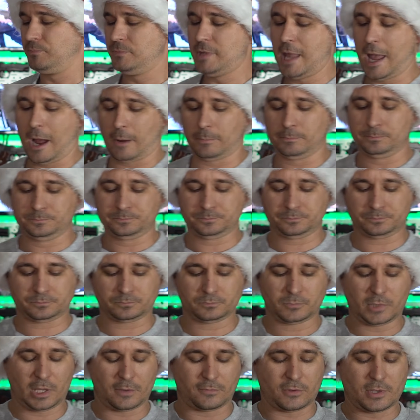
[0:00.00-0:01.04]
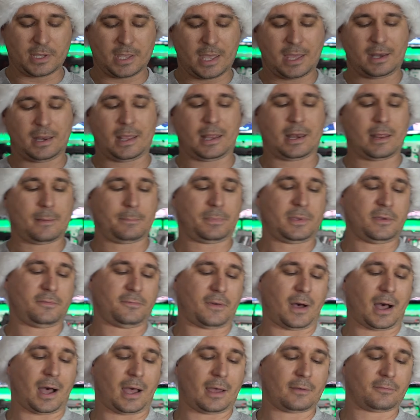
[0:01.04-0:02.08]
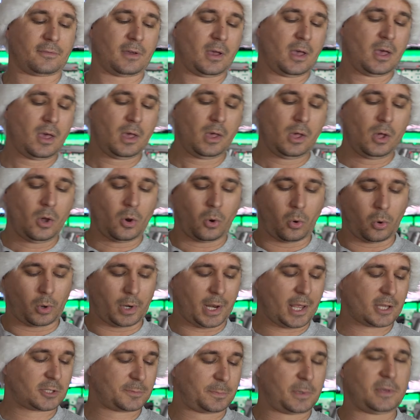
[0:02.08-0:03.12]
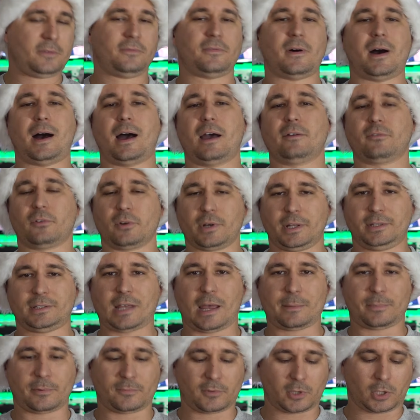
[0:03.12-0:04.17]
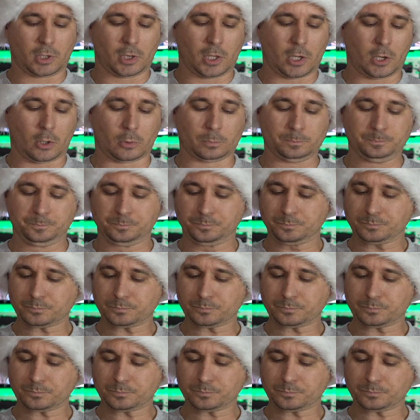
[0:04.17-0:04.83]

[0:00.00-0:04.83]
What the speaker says: Now, if you get an MP5 or an SP5 or any type of a clone,